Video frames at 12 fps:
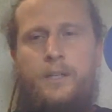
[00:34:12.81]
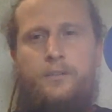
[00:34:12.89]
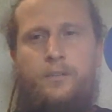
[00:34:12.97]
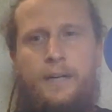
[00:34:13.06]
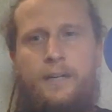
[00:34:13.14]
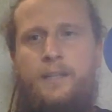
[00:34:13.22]

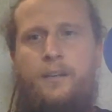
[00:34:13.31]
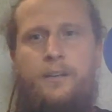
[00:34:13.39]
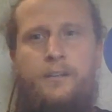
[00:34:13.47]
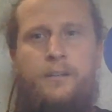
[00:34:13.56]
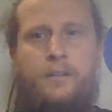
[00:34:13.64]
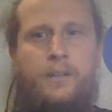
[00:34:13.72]
directly
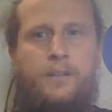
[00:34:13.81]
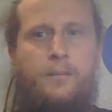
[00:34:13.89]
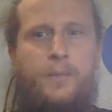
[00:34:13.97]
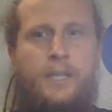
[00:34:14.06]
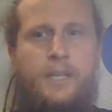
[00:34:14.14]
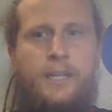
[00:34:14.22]

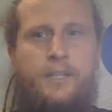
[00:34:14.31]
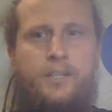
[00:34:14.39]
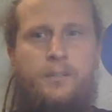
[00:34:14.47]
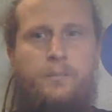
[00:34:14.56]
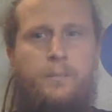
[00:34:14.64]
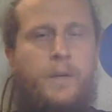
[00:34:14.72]
on human
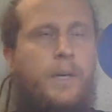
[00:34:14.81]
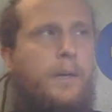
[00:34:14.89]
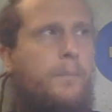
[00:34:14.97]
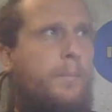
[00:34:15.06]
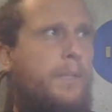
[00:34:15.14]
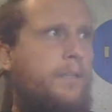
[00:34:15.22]
connection,
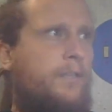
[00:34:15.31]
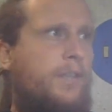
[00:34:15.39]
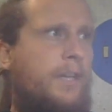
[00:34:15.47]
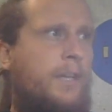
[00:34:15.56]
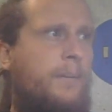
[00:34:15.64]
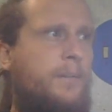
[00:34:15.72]
but to
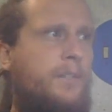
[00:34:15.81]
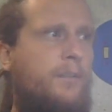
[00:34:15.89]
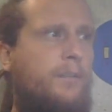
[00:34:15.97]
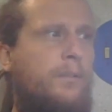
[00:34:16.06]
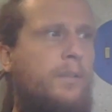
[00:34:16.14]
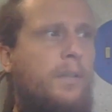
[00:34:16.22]
try to
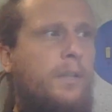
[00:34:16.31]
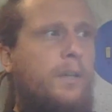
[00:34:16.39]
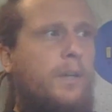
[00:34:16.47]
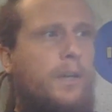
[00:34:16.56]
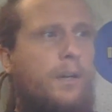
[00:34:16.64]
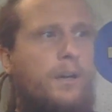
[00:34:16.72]
upskill
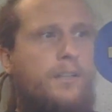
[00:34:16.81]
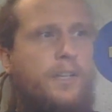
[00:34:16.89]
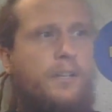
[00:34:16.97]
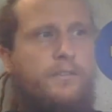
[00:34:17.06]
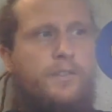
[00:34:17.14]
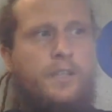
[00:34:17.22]

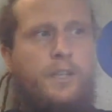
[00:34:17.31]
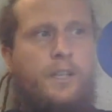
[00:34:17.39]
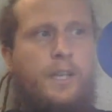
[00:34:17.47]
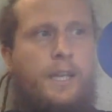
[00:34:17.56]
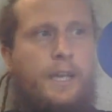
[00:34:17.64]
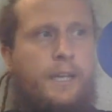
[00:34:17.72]
ourselves.
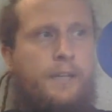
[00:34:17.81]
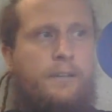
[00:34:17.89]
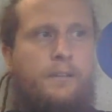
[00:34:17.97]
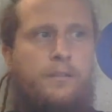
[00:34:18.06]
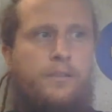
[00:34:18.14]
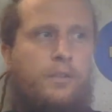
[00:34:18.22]

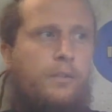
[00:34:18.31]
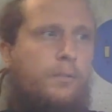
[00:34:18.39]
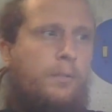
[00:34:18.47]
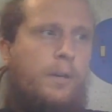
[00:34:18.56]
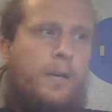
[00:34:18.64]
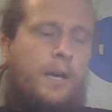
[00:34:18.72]
And
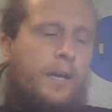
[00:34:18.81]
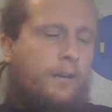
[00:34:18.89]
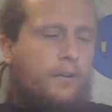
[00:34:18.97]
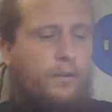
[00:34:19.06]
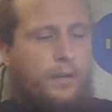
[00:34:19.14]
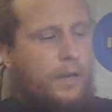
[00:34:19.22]
so I
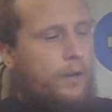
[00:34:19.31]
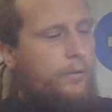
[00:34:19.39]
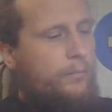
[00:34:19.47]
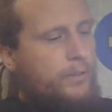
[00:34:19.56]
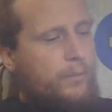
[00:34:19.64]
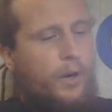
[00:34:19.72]
don't know
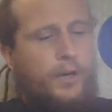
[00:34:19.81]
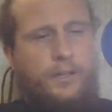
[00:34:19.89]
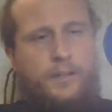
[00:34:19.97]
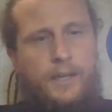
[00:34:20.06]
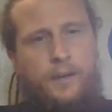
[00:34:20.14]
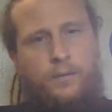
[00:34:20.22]
how to
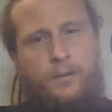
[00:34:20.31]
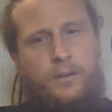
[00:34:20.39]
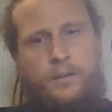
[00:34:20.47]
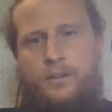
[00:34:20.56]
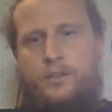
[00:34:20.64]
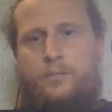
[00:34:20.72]
market that
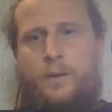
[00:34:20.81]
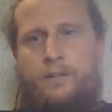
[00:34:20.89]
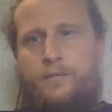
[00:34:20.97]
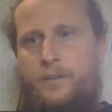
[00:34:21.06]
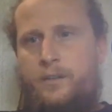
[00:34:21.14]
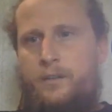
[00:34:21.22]
or just
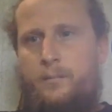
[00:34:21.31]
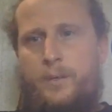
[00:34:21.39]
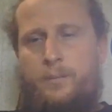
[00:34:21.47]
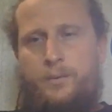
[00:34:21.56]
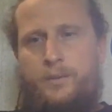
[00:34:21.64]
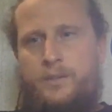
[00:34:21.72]
wait for
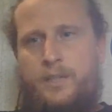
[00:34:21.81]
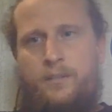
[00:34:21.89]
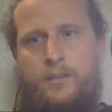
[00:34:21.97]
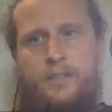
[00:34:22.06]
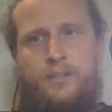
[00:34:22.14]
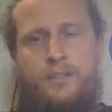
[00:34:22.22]
people to say
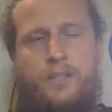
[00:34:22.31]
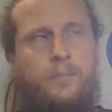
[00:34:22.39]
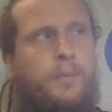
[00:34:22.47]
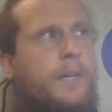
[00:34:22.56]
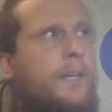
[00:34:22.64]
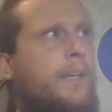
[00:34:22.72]
they're
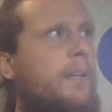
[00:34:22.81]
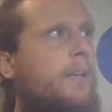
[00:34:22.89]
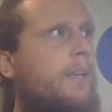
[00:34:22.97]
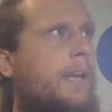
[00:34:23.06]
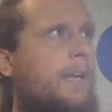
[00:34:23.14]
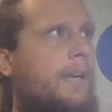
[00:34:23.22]
interested. But
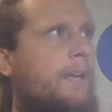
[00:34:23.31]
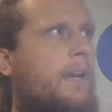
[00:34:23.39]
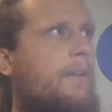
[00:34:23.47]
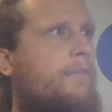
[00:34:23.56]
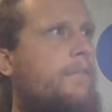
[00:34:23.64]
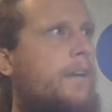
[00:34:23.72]
like
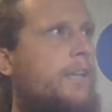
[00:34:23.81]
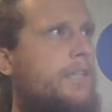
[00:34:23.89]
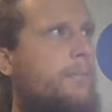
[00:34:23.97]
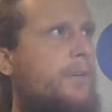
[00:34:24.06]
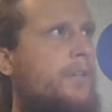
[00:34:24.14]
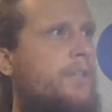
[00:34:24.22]
I've
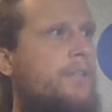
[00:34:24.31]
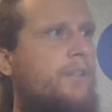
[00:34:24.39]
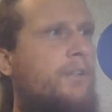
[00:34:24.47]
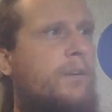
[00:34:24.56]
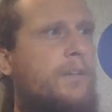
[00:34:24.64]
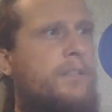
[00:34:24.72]
actually
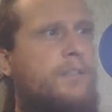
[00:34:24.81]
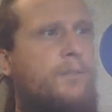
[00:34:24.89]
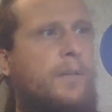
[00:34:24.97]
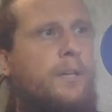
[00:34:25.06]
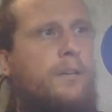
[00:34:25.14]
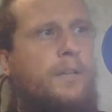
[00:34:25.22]
purchased a course
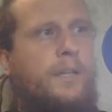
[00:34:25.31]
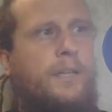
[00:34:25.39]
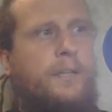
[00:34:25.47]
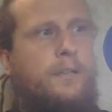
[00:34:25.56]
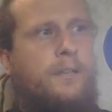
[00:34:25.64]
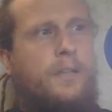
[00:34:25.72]
as well,
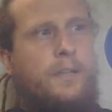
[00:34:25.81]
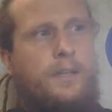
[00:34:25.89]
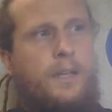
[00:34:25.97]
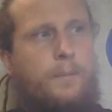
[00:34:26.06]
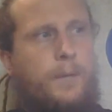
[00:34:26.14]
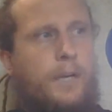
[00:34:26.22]
and
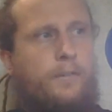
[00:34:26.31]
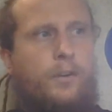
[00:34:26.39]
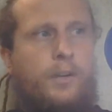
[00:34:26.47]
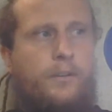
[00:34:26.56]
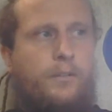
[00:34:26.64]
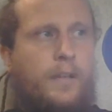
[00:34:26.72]
I'm kind of
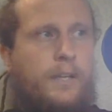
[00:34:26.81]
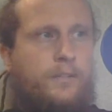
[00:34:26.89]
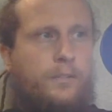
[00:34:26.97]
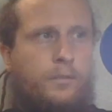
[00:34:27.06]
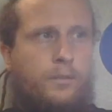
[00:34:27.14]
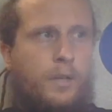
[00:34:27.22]
going through that.
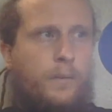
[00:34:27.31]
So